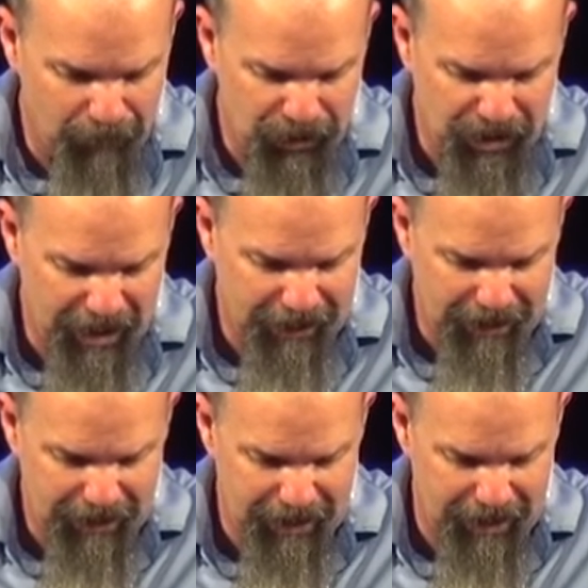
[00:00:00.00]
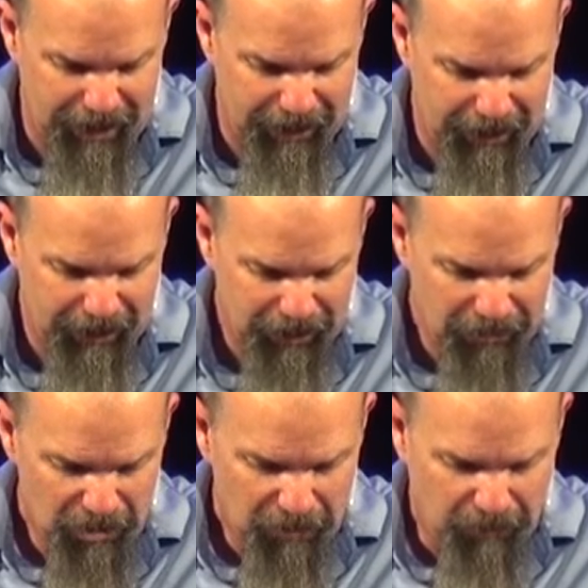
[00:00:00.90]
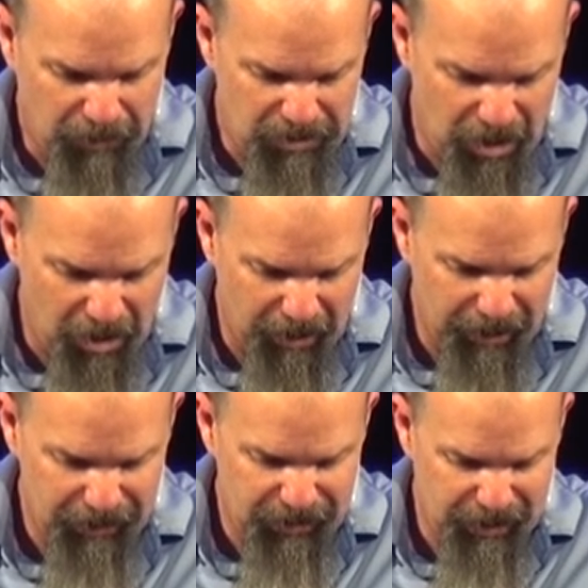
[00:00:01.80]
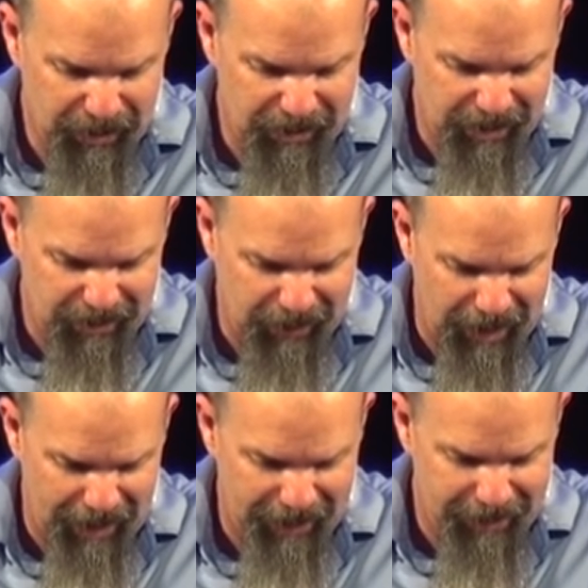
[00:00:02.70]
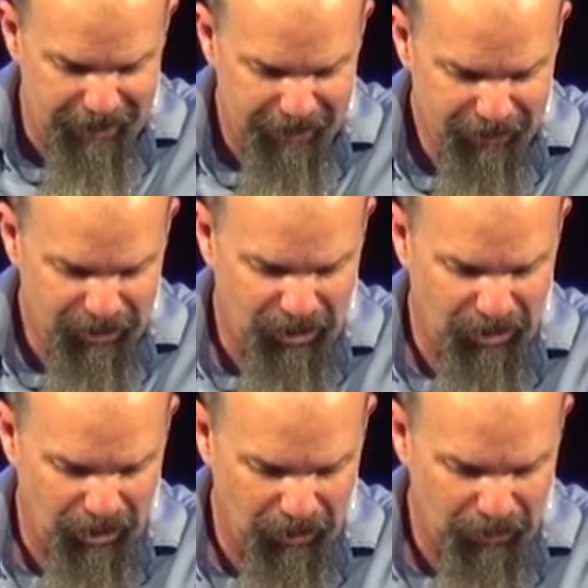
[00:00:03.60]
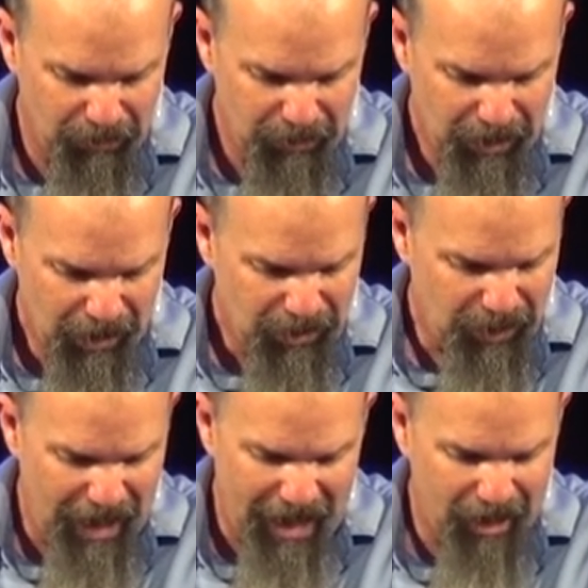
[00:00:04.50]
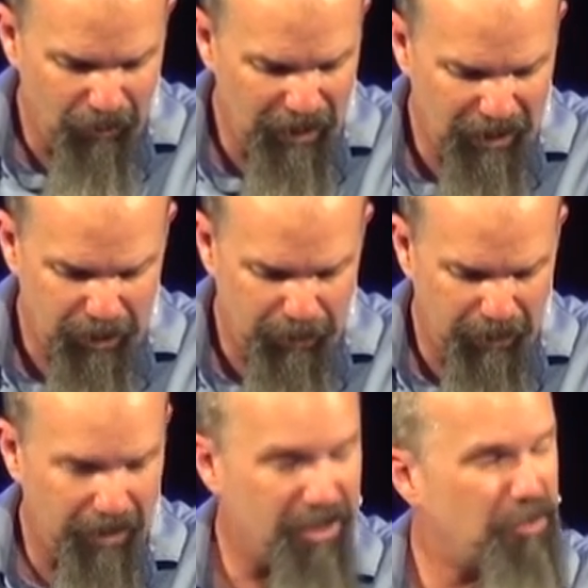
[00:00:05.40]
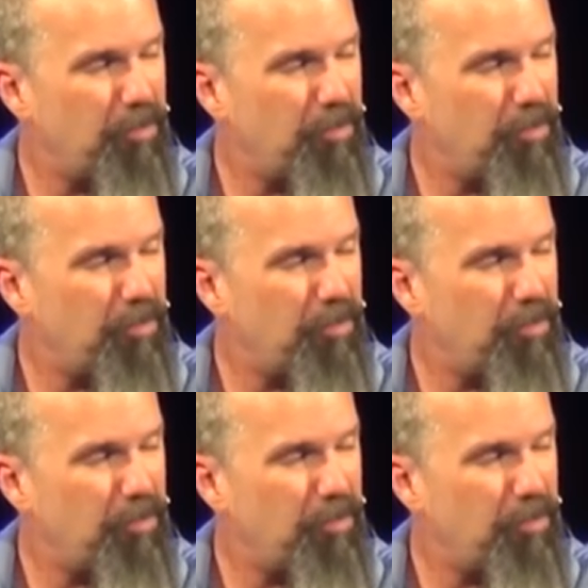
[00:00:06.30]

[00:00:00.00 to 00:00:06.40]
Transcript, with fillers: will shine like the day, for darkness is as light to you. So, how do we experience His